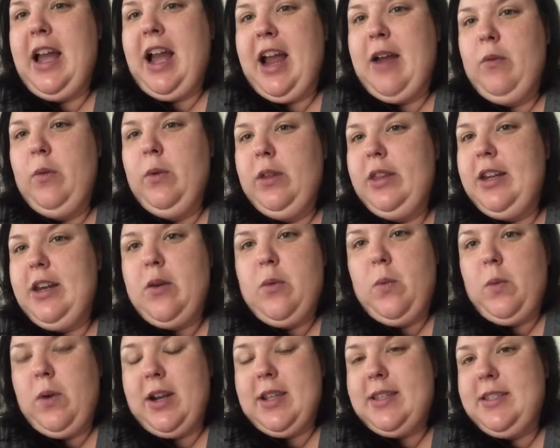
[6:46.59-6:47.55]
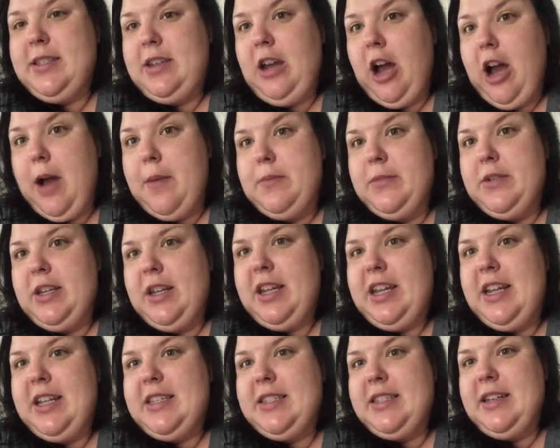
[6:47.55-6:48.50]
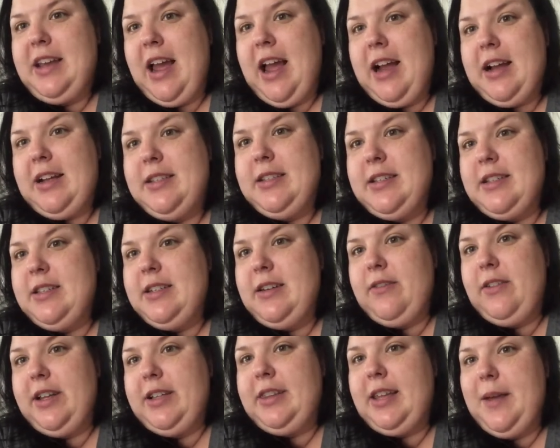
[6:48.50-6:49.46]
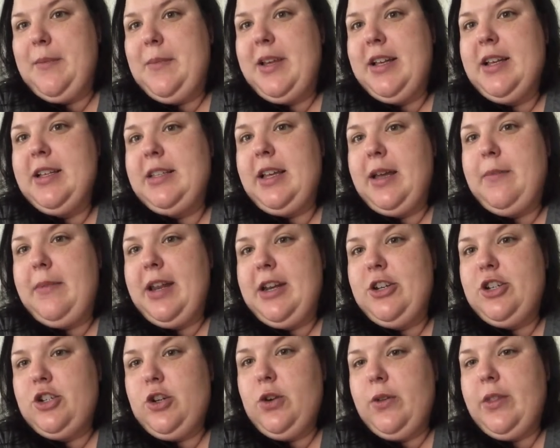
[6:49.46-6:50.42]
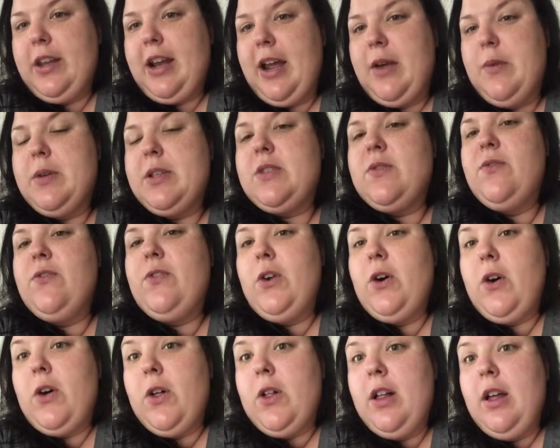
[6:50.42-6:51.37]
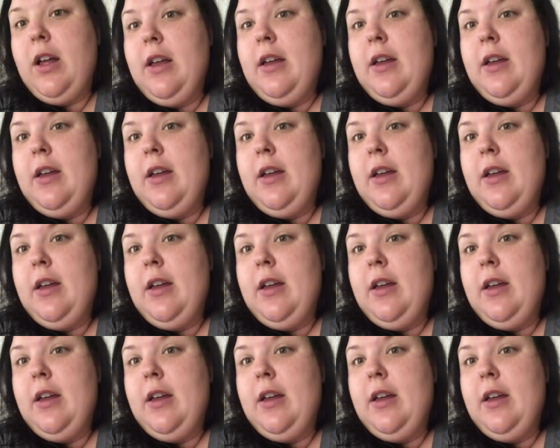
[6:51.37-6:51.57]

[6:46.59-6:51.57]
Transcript: I really didn't want to stop to eat snacks and stuff like that, because I made sure that I was full